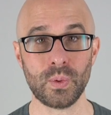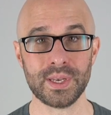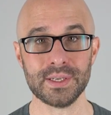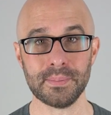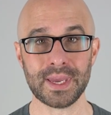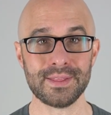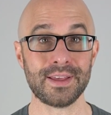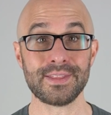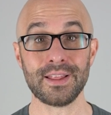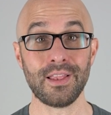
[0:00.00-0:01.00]
winter mean
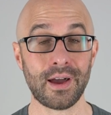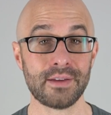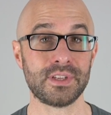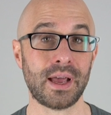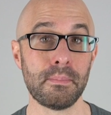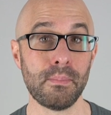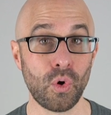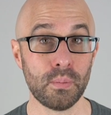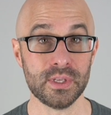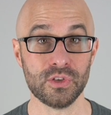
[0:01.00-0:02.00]
that their lives are
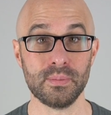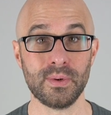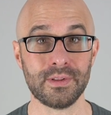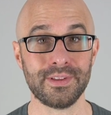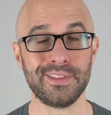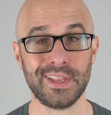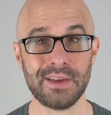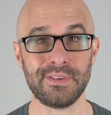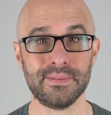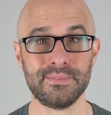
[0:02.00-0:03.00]
more miserable than ever.